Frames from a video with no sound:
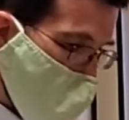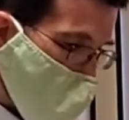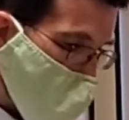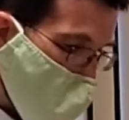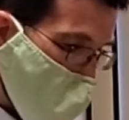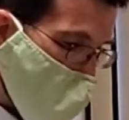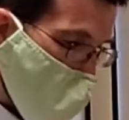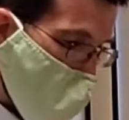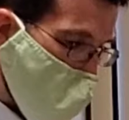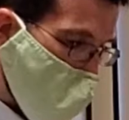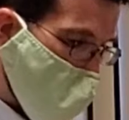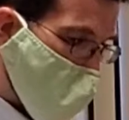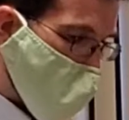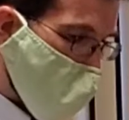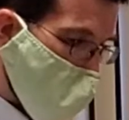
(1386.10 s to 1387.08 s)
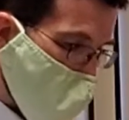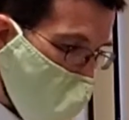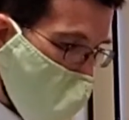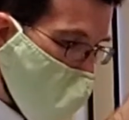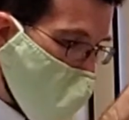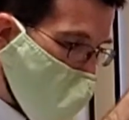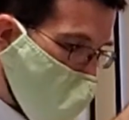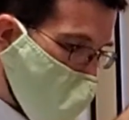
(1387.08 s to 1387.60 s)
So the vocab words,
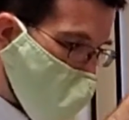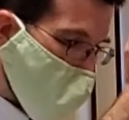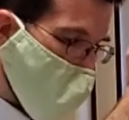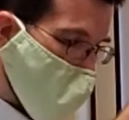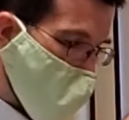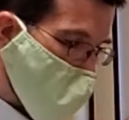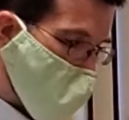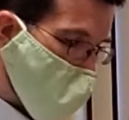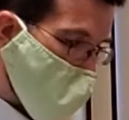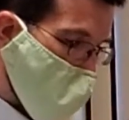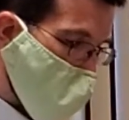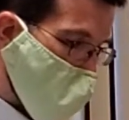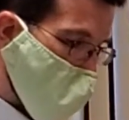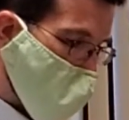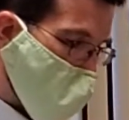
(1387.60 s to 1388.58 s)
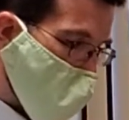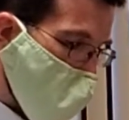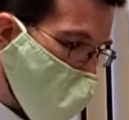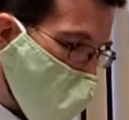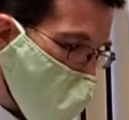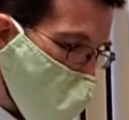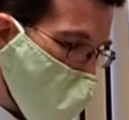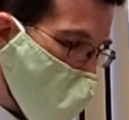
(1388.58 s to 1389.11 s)
halal is the type
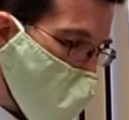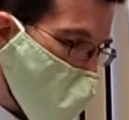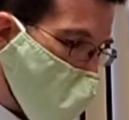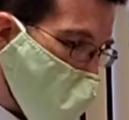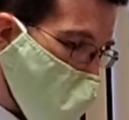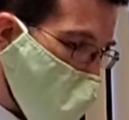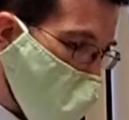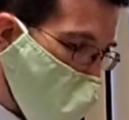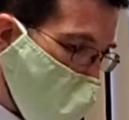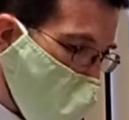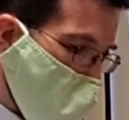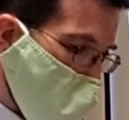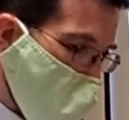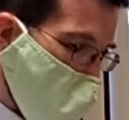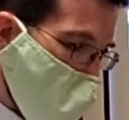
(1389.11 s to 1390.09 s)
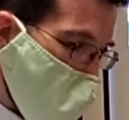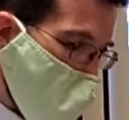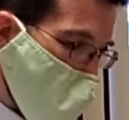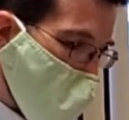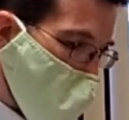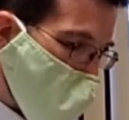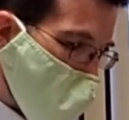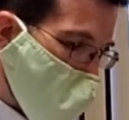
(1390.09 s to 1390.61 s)
of food that
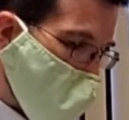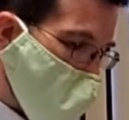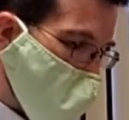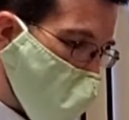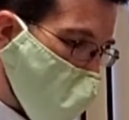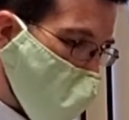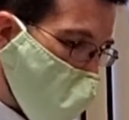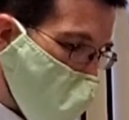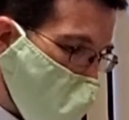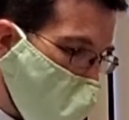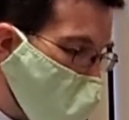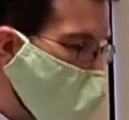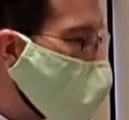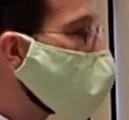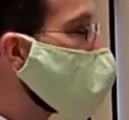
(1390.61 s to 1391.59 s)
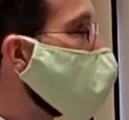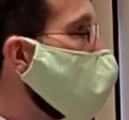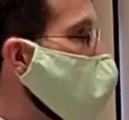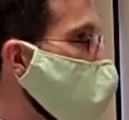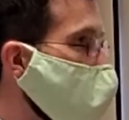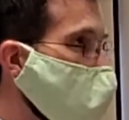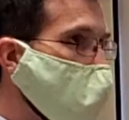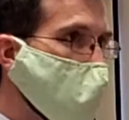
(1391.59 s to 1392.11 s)
is permissible for Muslims,
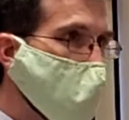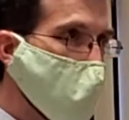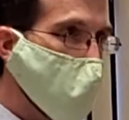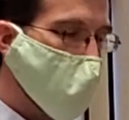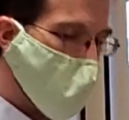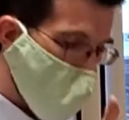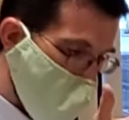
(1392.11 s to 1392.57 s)
much like Jews